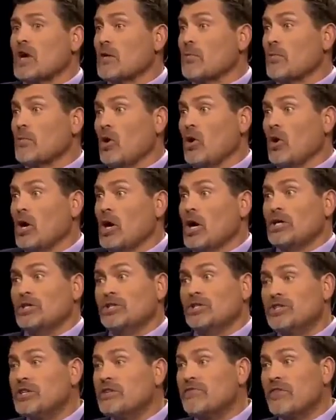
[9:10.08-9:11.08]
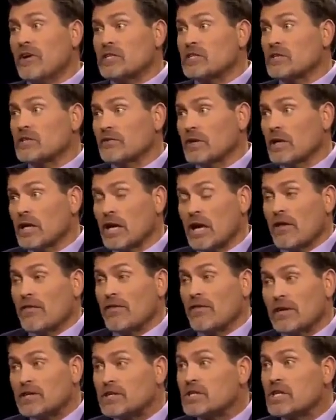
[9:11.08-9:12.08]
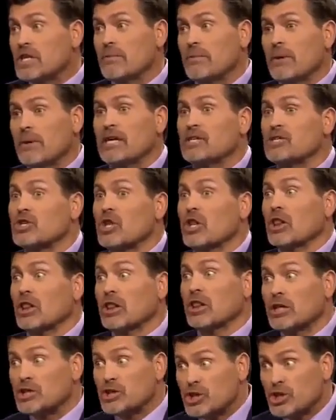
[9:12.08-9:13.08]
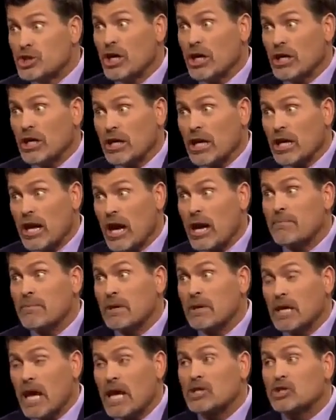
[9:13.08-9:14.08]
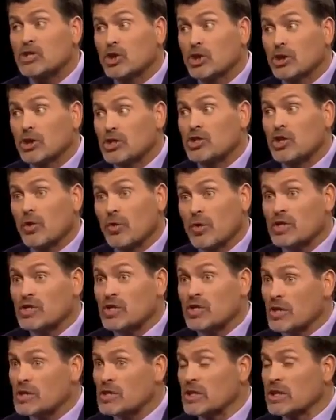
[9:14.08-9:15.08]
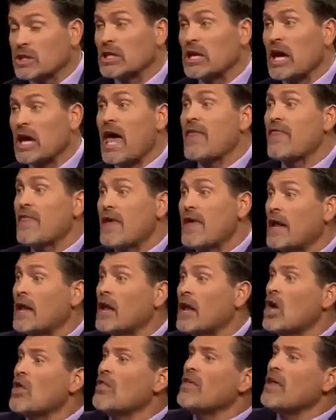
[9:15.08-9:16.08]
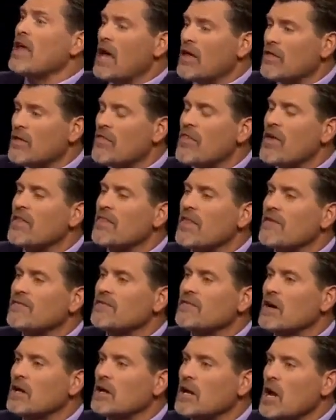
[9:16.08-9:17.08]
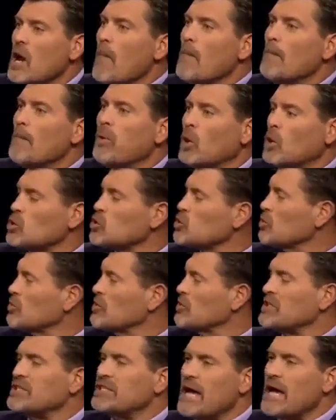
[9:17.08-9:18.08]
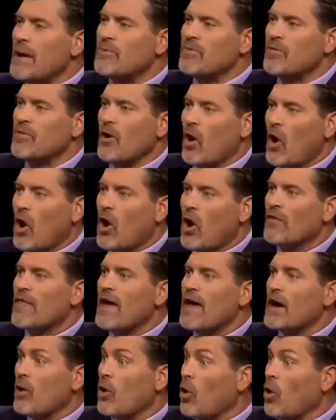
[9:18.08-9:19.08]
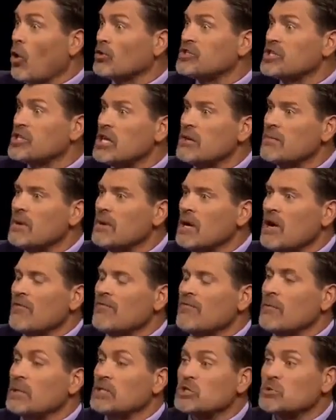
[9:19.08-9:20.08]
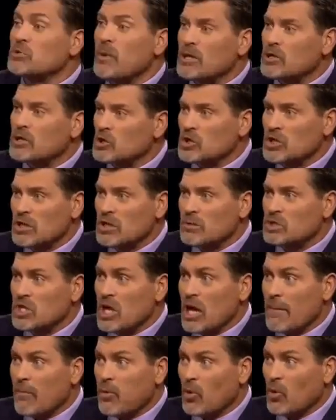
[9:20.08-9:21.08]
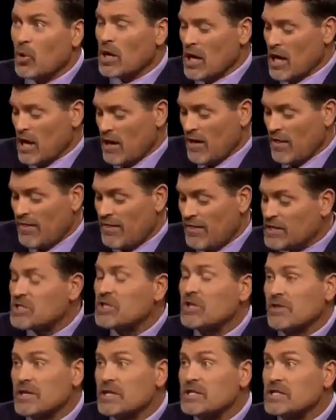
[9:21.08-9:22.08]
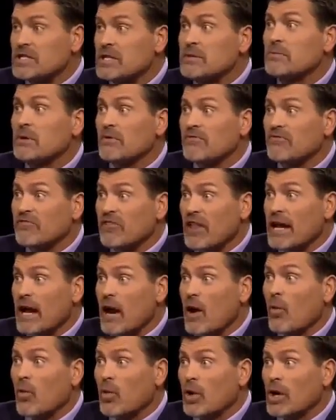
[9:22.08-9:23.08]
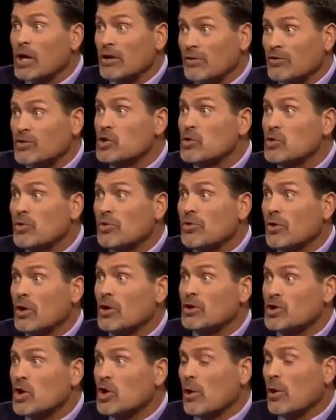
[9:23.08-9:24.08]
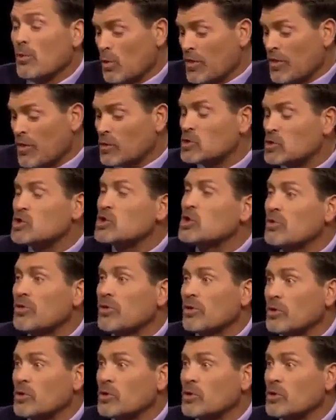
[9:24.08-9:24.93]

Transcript: side of the ball. Defensively, this team is legit, and I mean as good okay. as there is in this league. And then the other thing they've done, bolster the depth on that whole team from a special team okay. standpoint, this this team can flat out win two, two uh, with those two